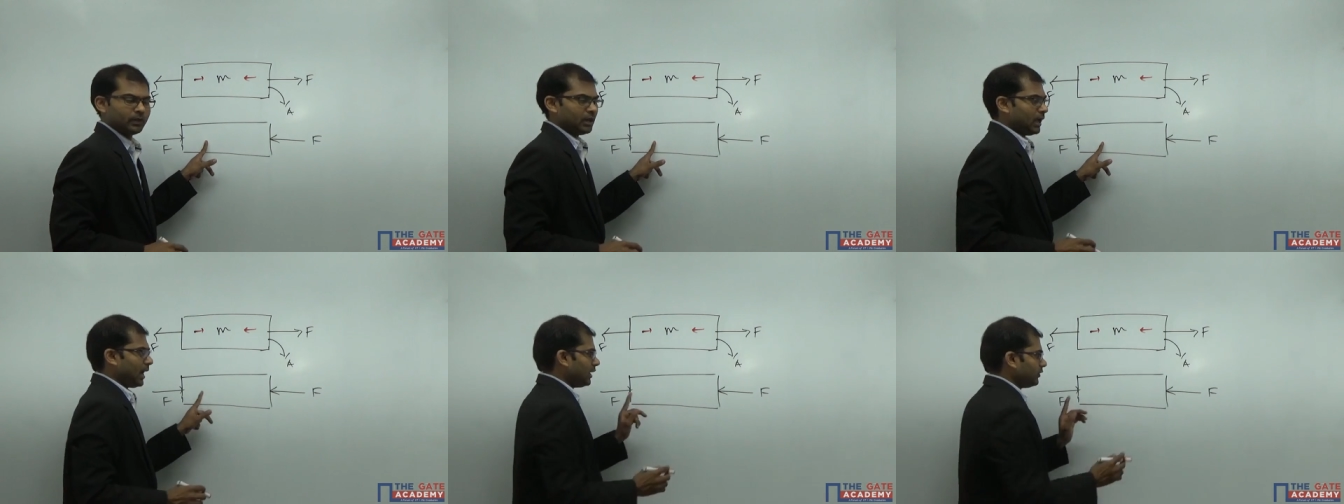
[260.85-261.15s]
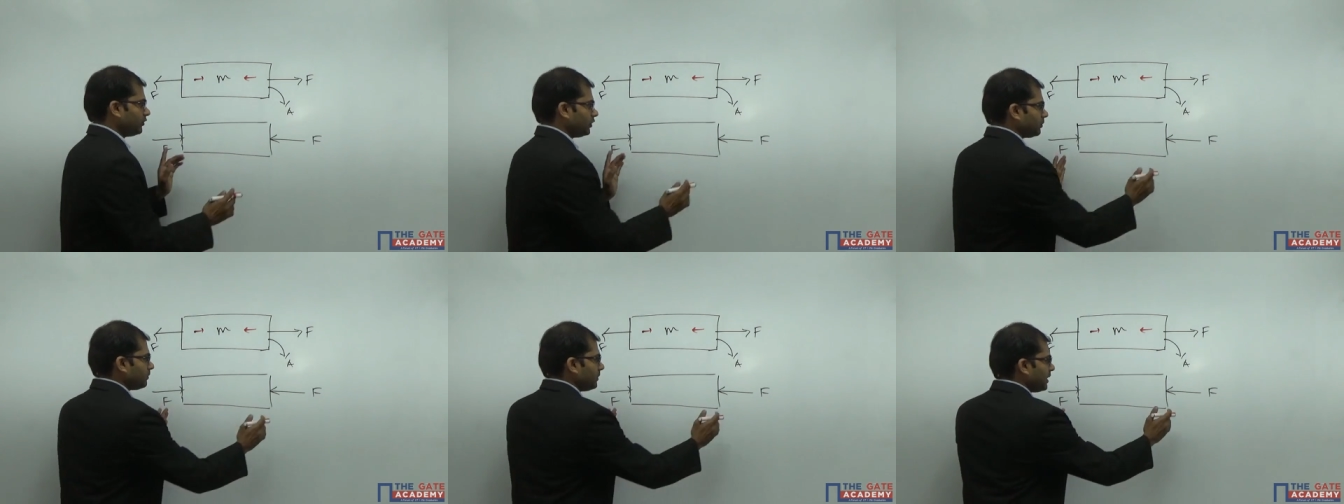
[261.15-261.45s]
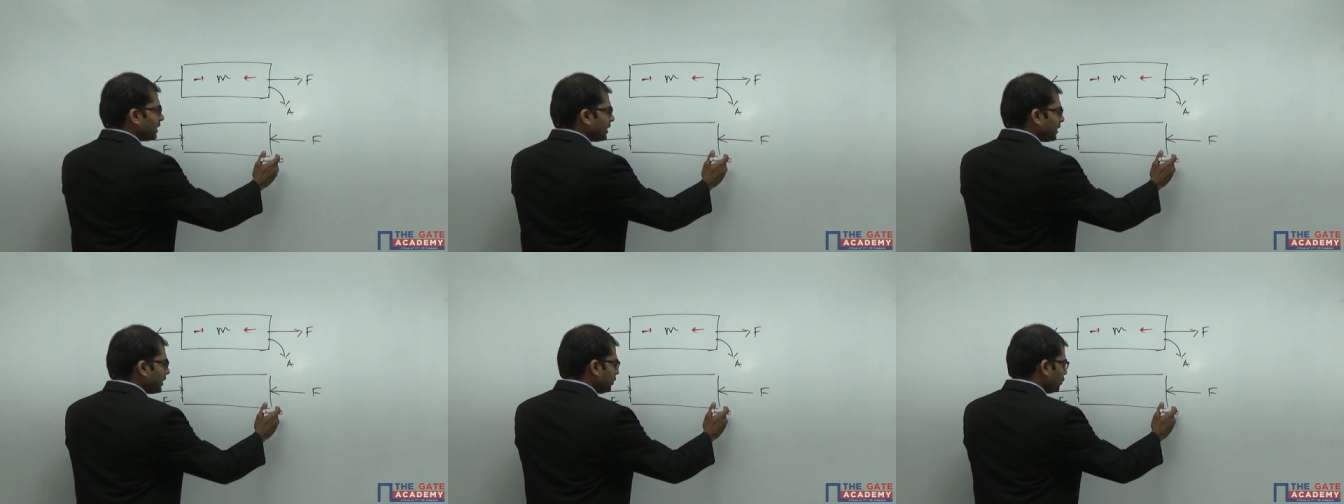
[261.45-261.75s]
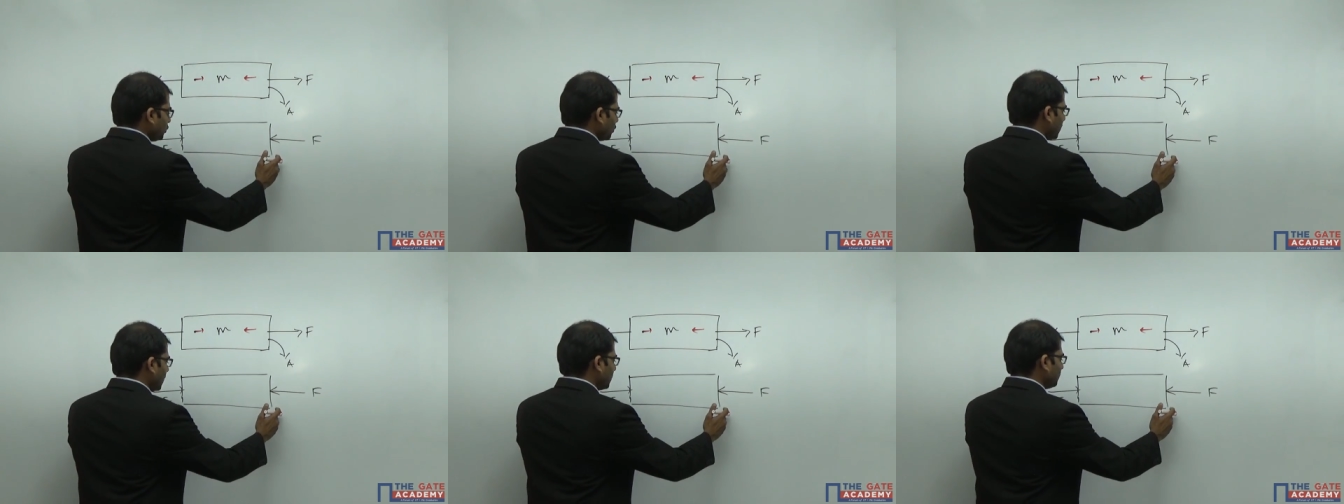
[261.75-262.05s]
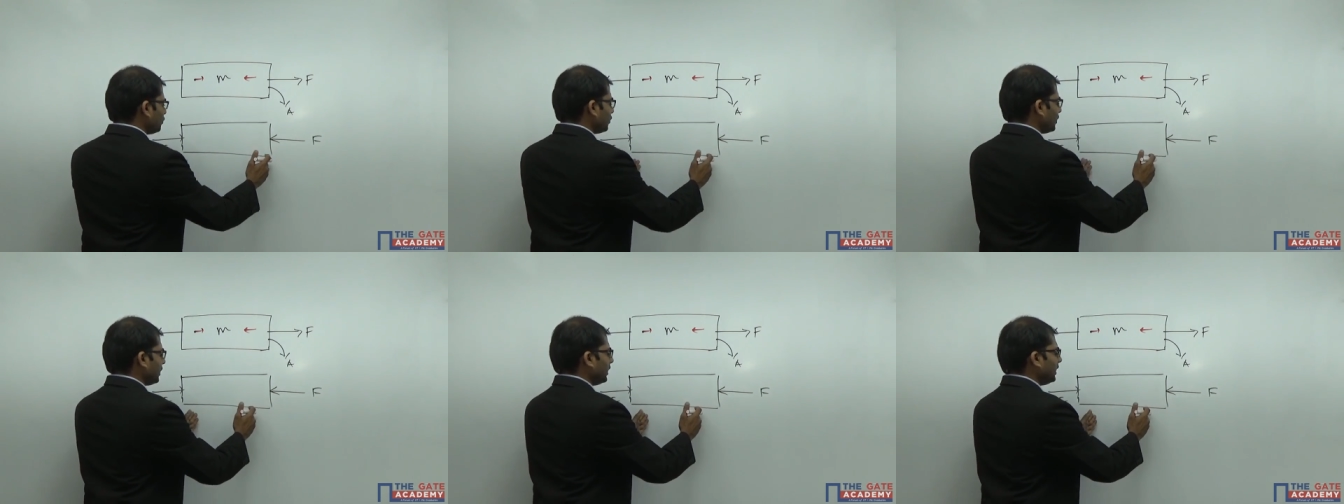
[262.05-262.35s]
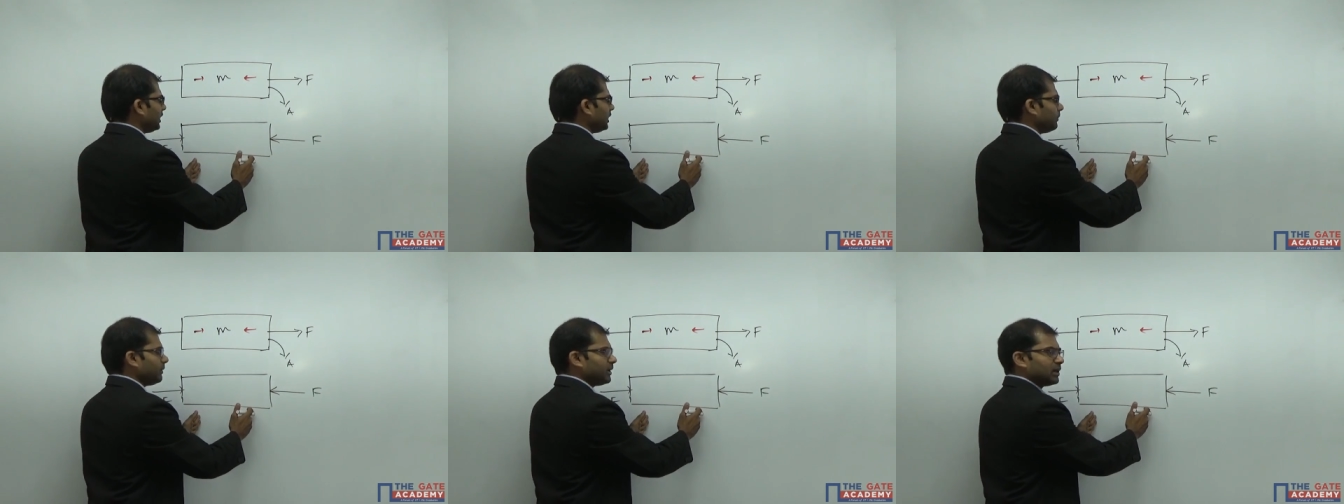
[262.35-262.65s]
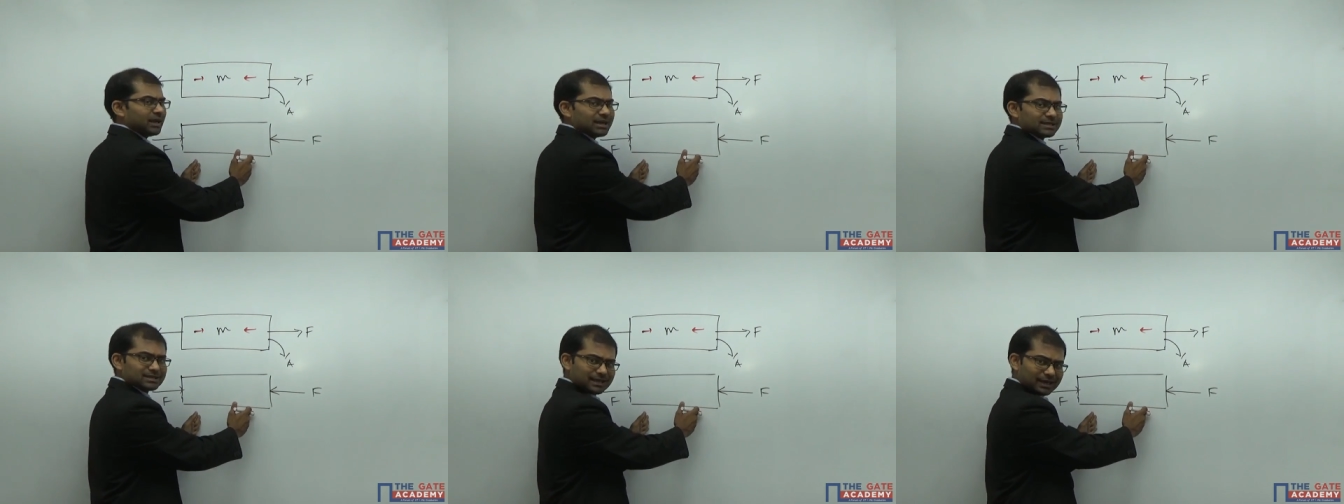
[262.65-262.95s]
and you are making it to come to a little
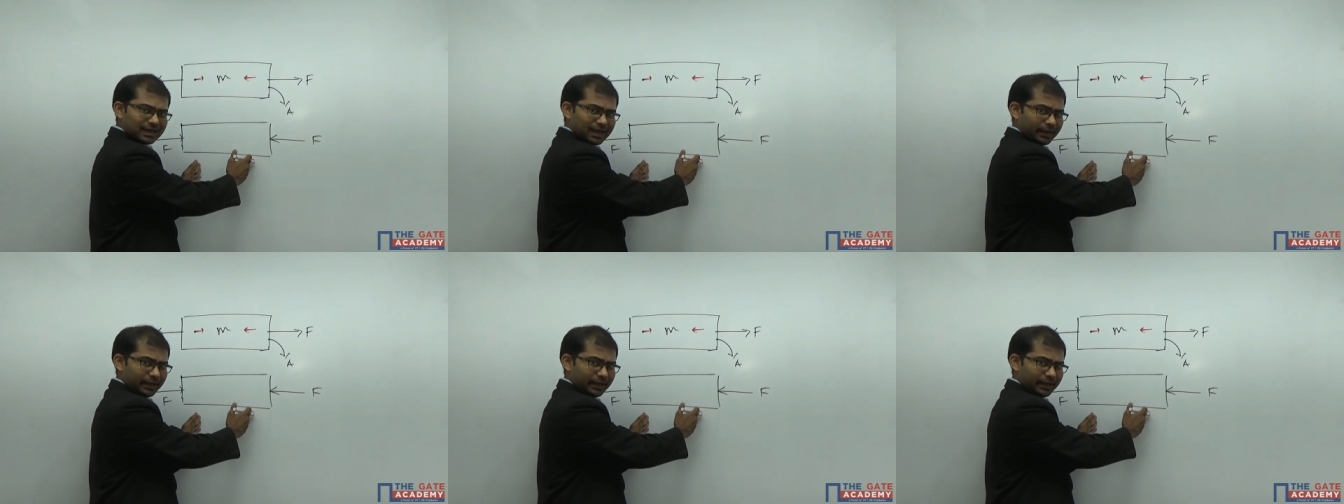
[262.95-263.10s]
bit lesser